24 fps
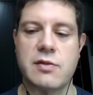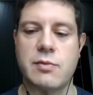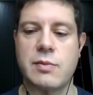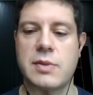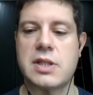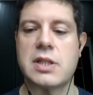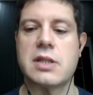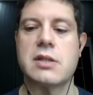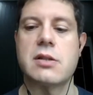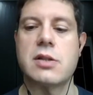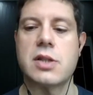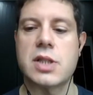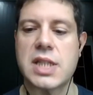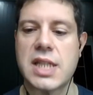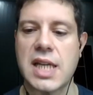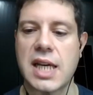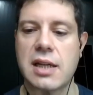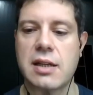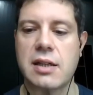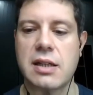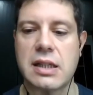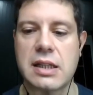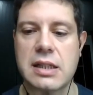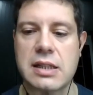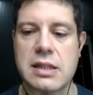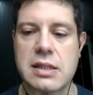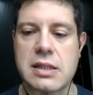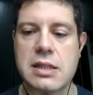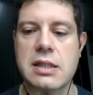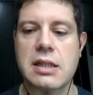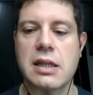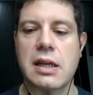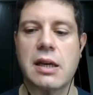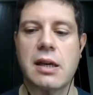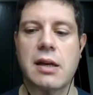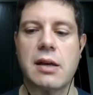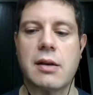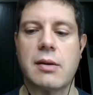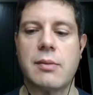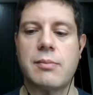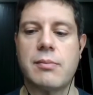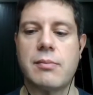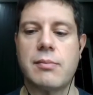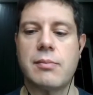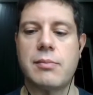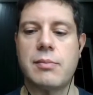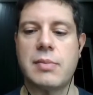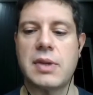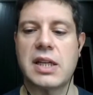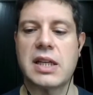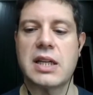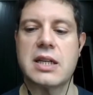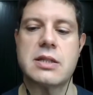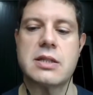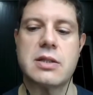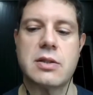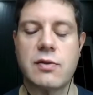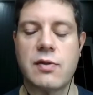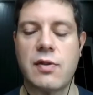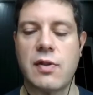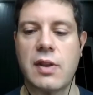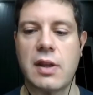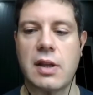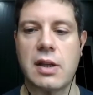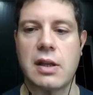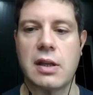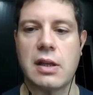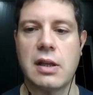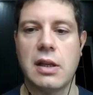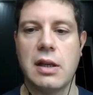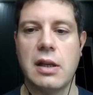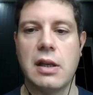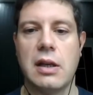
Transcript: of misunderstandings um, because of the